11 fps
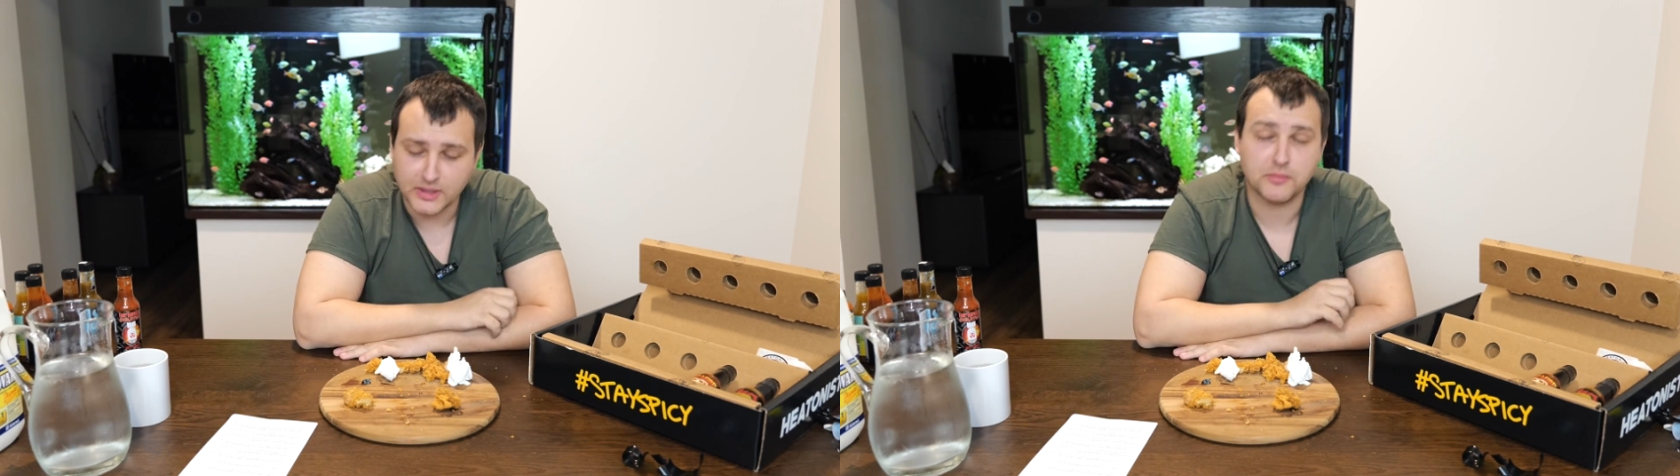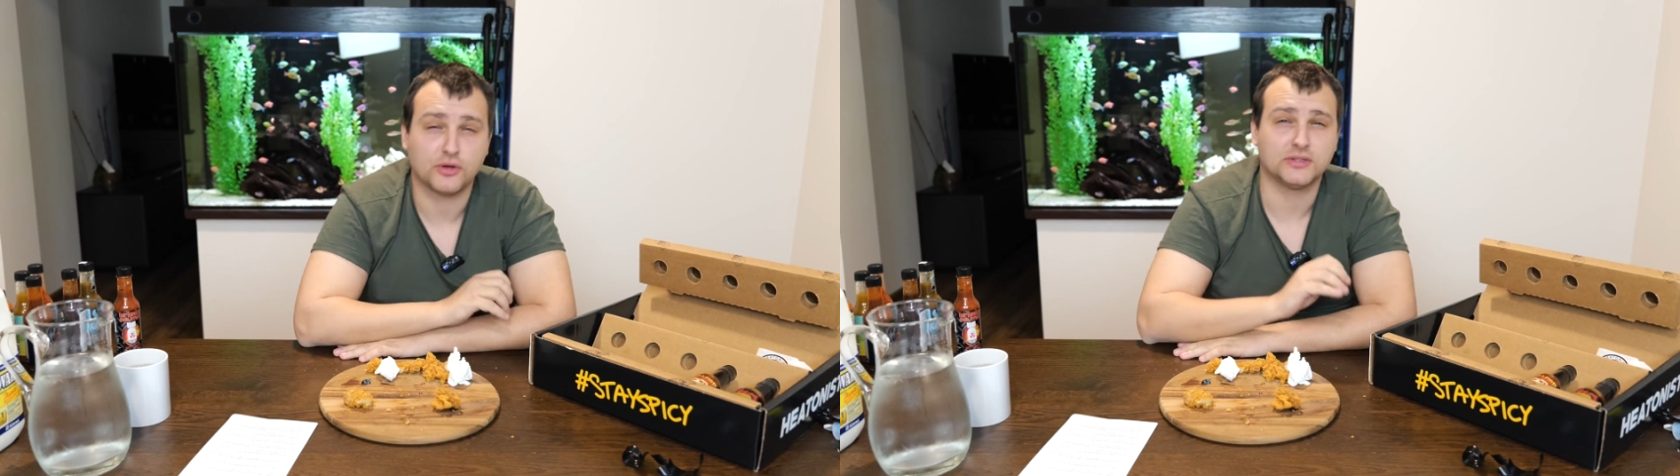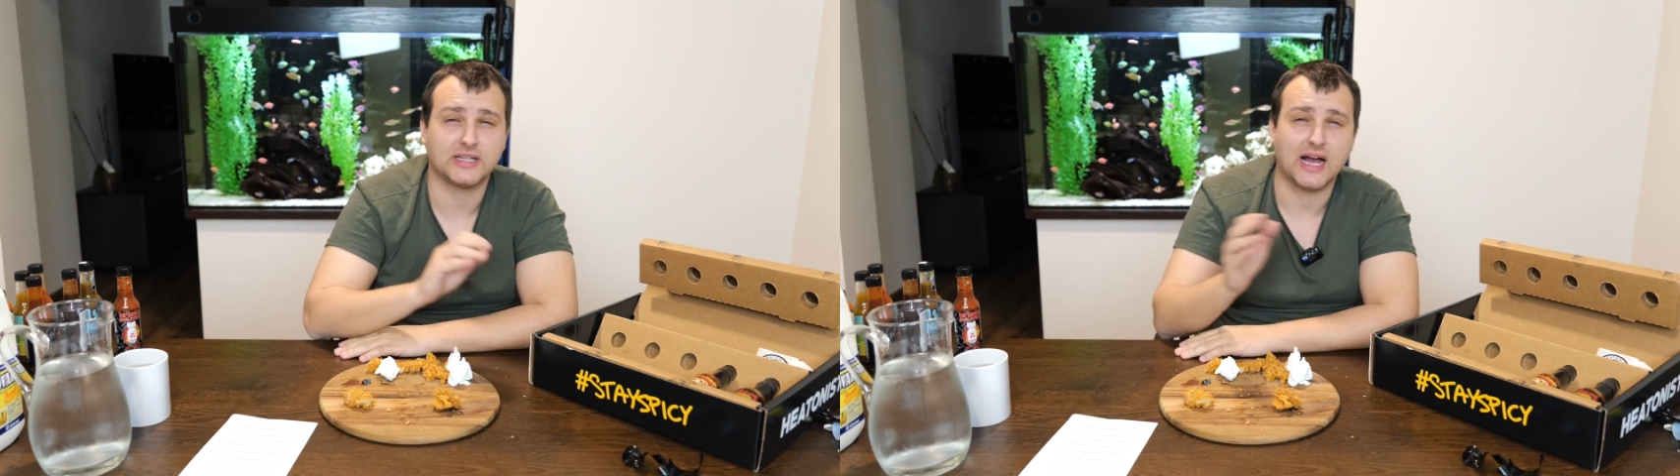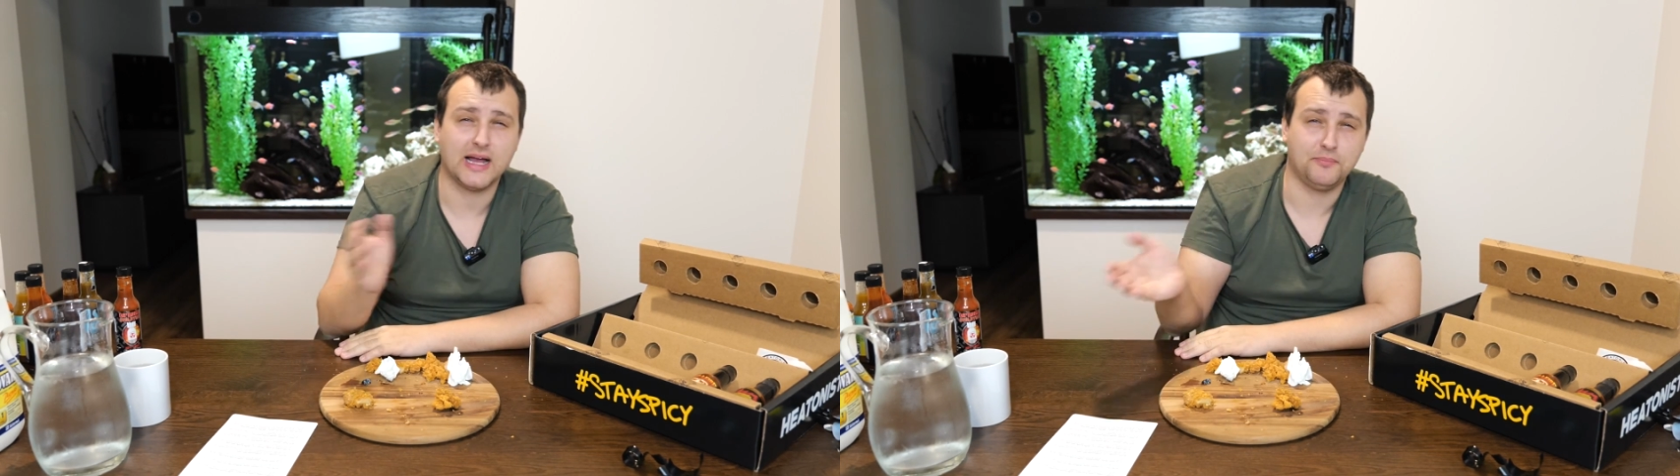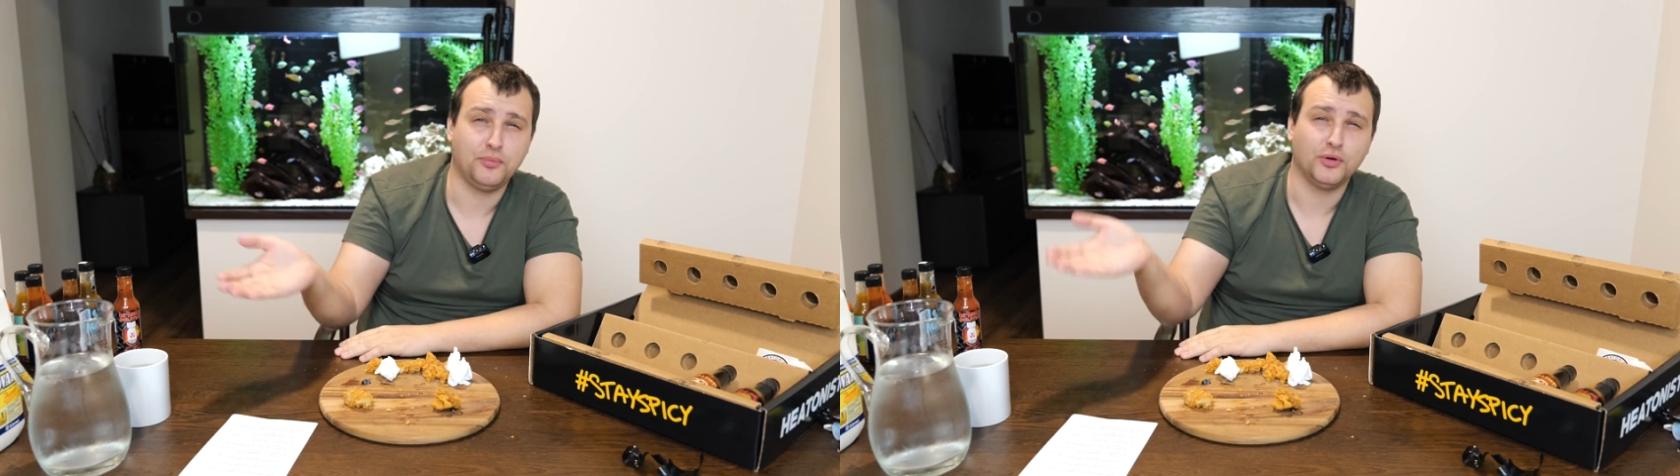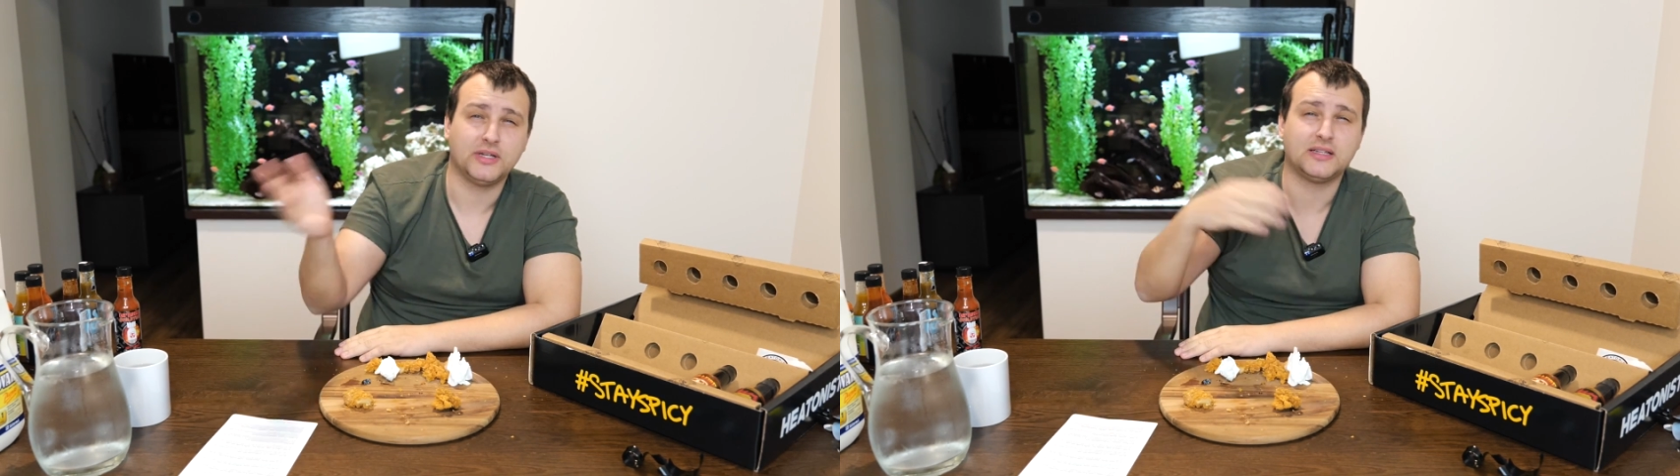because I
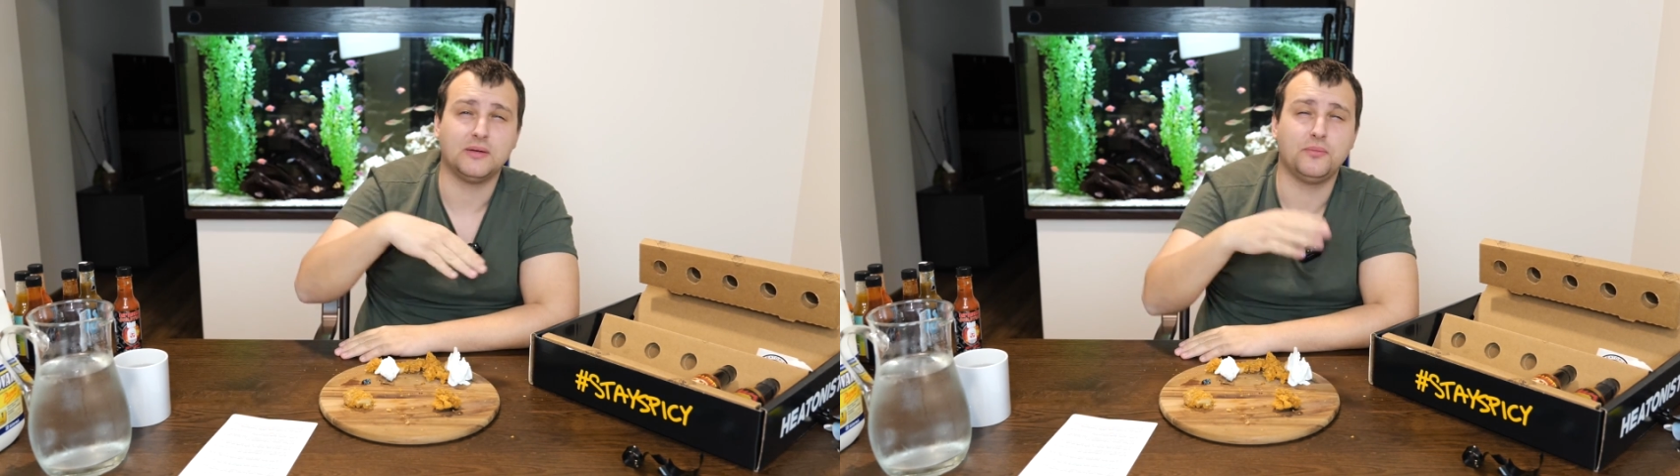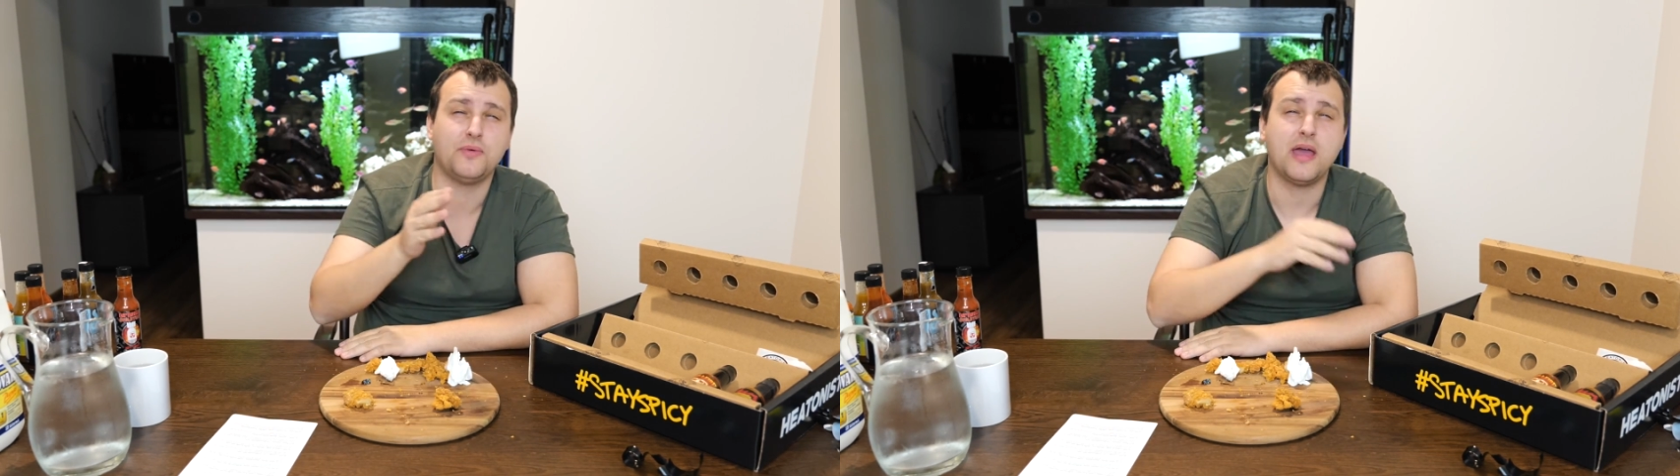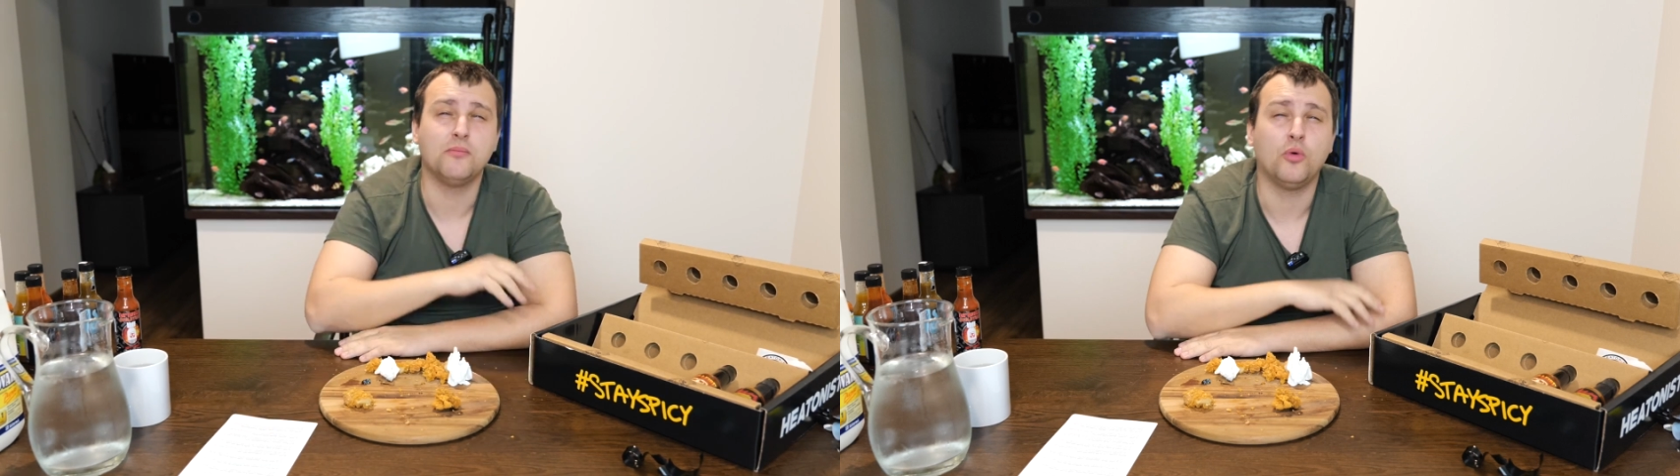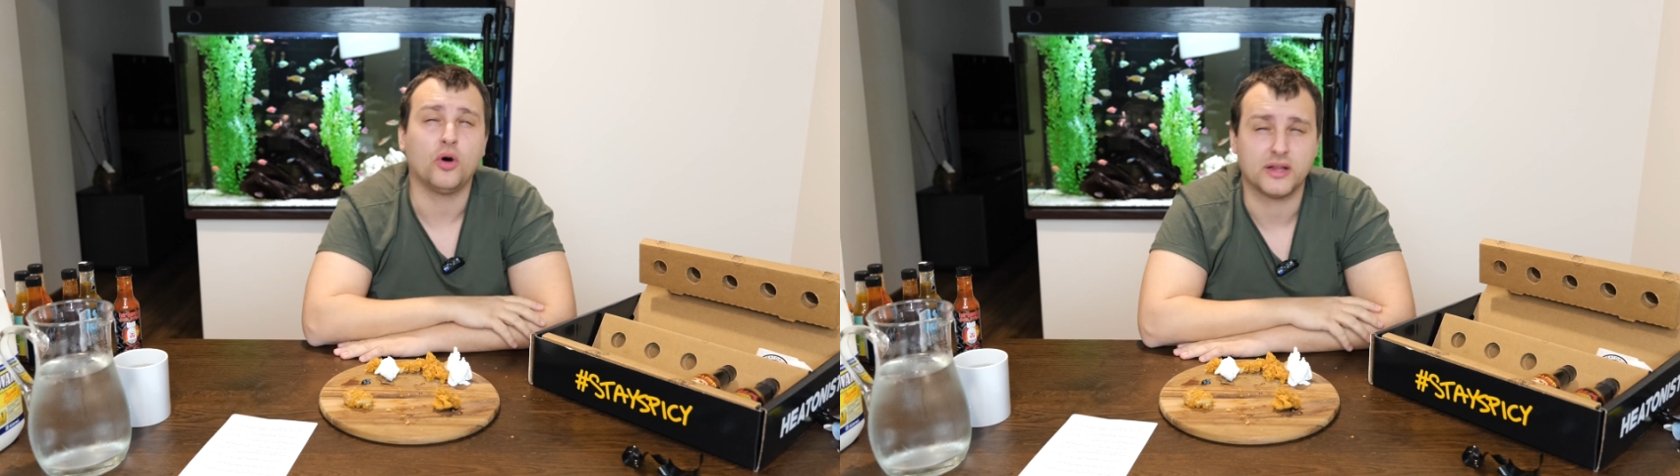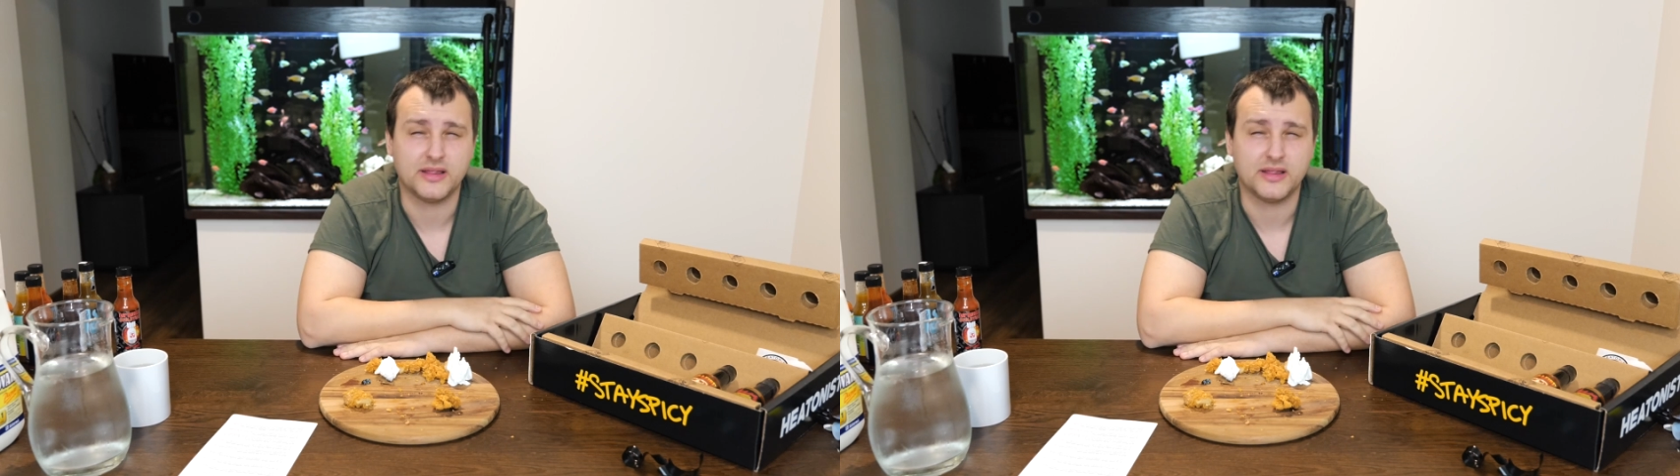put it way more